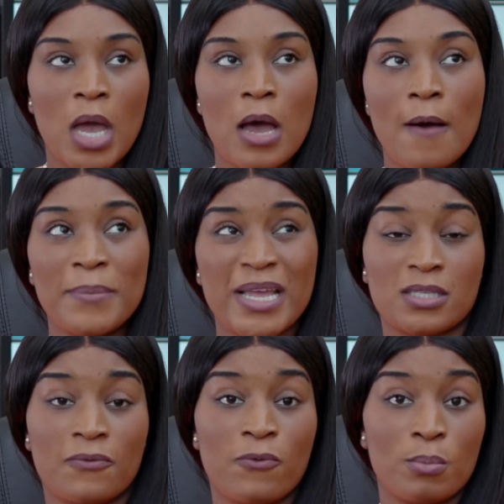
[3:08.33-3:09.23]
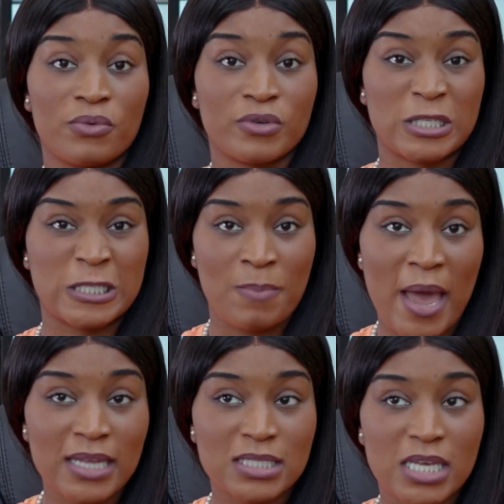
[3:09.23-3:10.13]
It's a form of respect,